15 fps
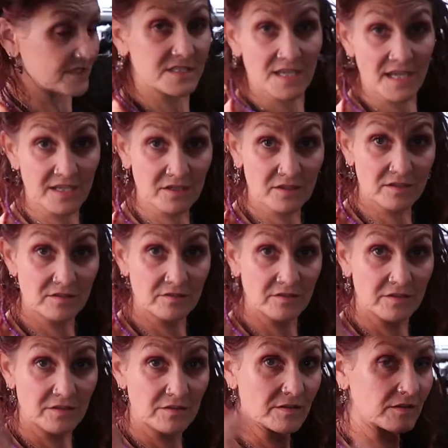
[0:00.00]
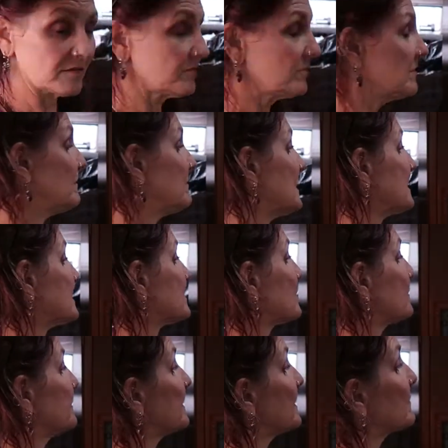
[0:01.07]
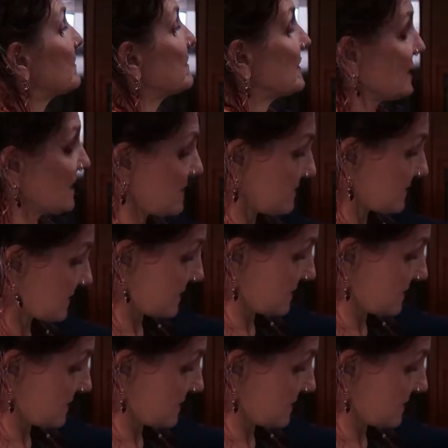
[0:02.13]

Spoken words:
take the rings off and everything else.